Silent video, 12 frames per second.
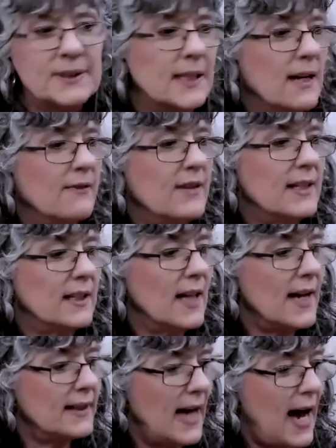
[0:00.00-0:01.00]
and everything like
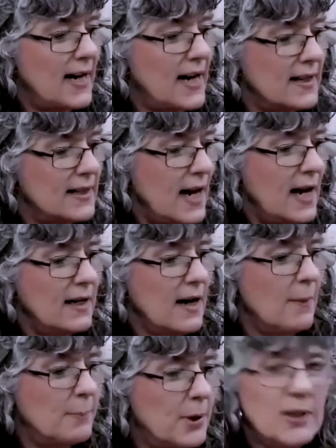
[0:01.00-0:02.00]
that. And then
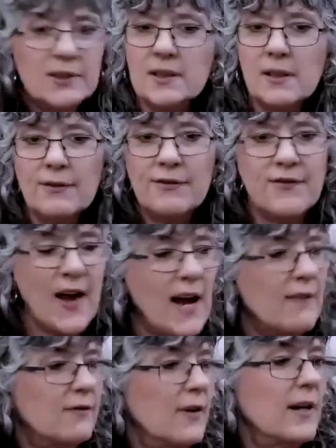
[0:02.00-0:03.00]
a personal
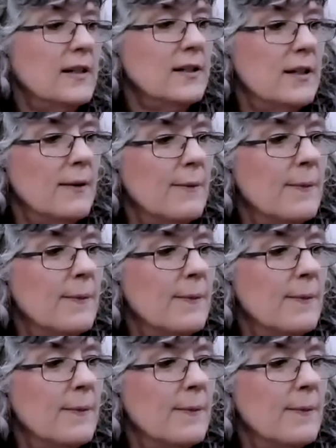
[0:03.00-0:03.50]
favorite